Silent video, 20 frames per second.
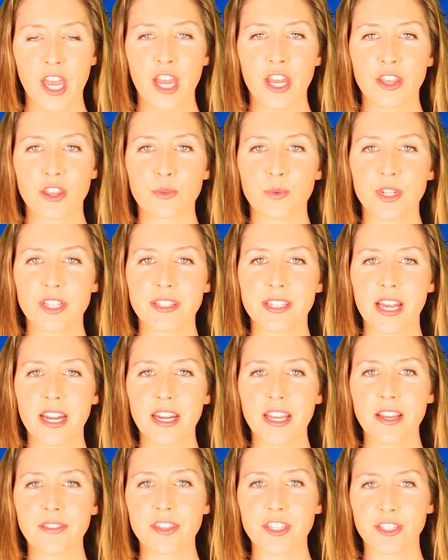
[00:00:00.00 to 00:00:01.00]
The
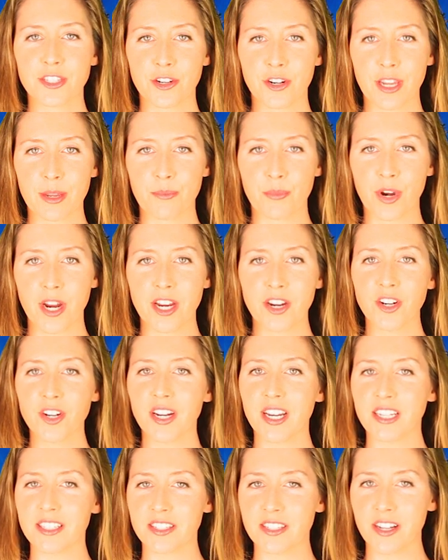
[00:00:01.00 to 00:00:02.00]
resetting of the circuit breaker
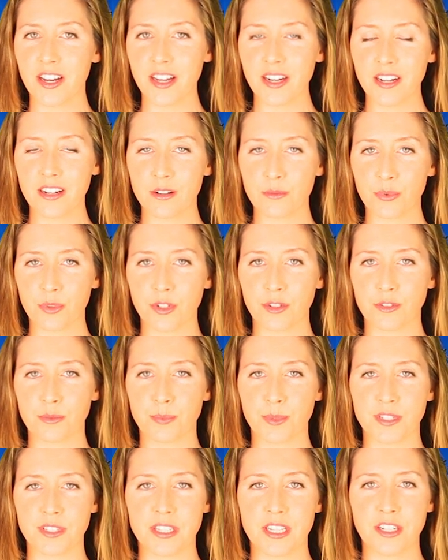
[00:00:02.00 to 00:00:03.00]
is not an approved
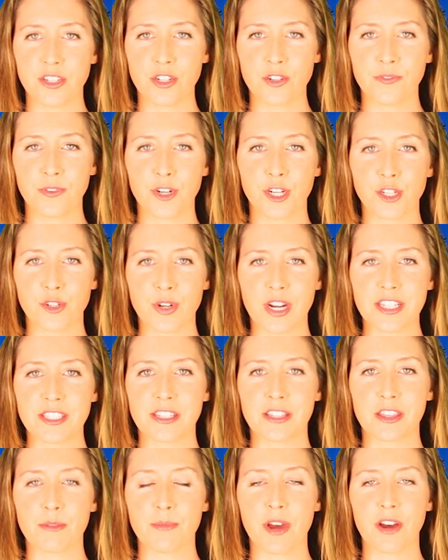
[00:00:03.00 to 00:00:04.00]
procedure for
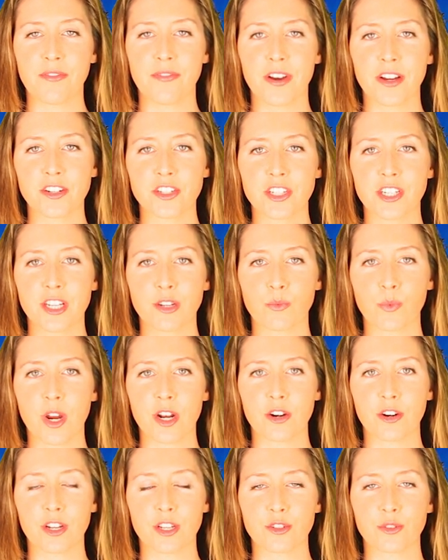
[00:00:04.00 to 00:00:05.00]
addressing the malfunctioning
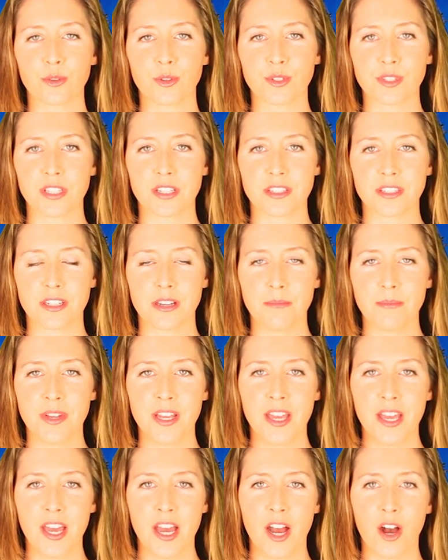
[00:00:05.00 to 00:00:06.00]
rudder control system.
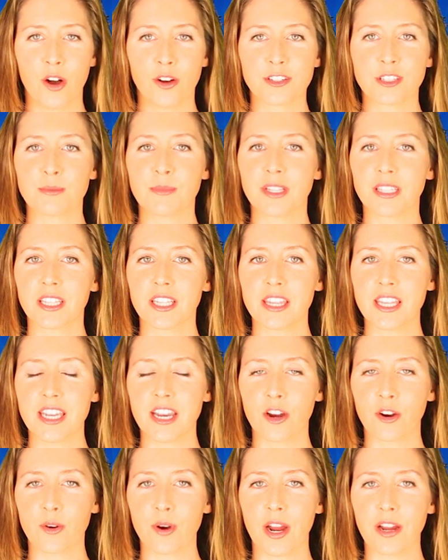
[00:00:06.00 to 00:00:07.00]
Ultimately, the
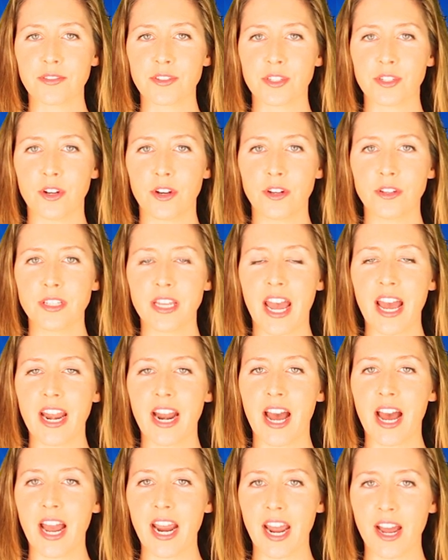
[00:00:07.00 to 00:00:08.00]
aircraft stalled at
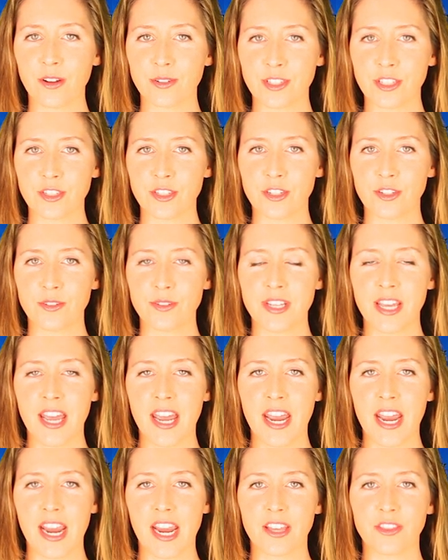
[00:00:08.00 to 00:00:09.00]
high altitude,
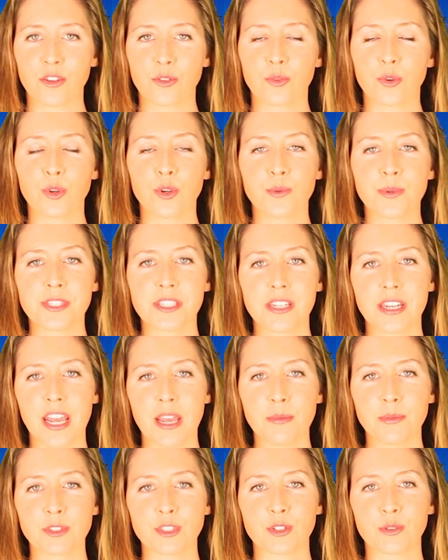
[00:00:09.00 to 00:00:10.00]
and the crew was
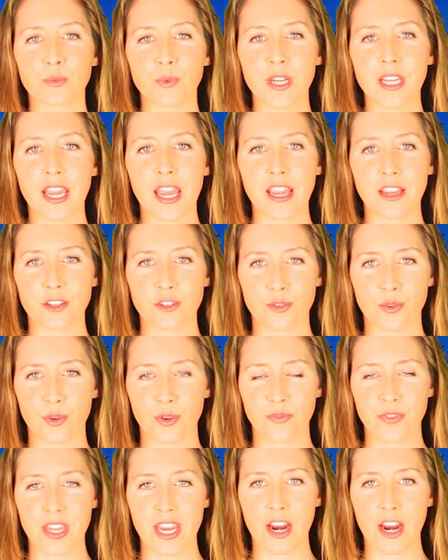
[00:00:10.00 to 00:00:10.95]
unable to regain control of the